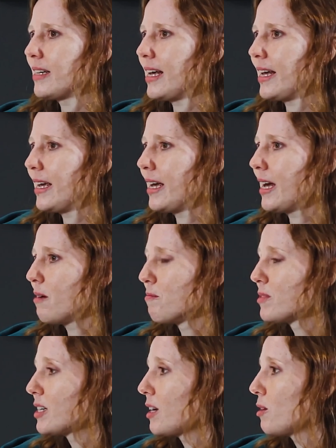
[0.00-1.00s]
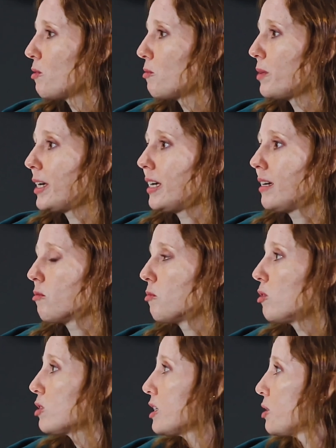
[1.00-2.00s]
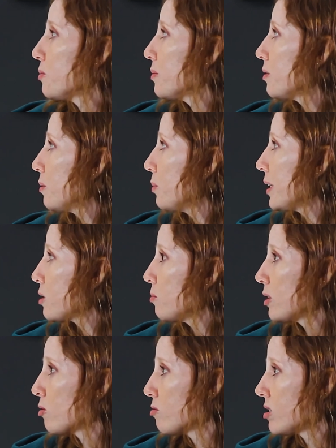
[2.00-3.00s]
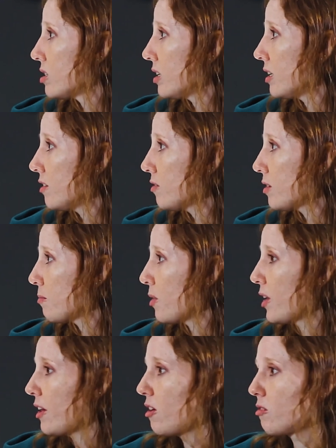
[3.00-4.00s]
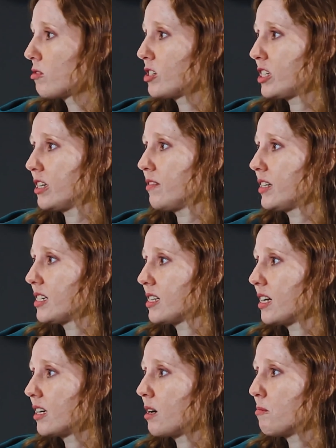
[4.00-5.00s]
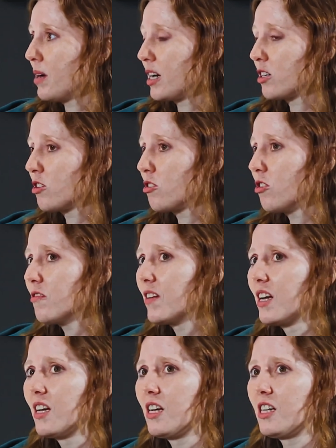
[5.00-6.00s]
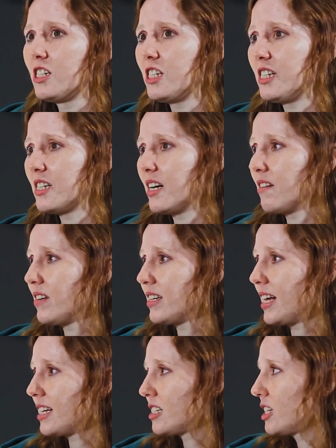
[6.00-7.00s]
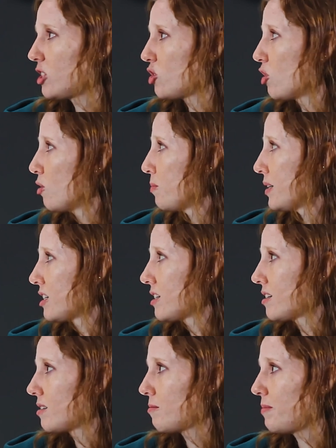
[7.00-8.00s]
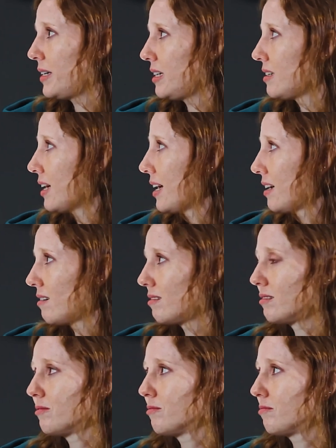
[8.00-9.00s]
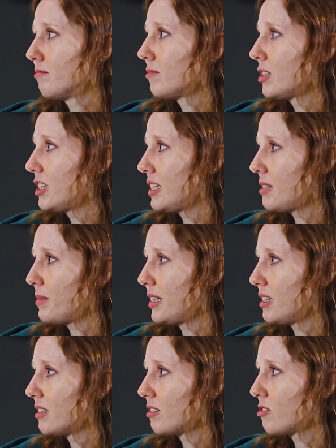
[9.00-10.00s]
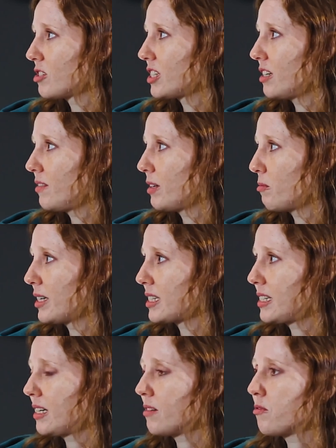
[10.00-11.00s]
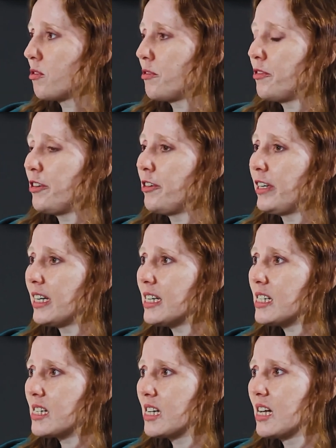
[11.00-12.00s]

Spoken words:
say, so all the works were conserved by our conservator Sandra Markgraf. She's done a fantastic job. It's been done, she's been conserving works here for a few years.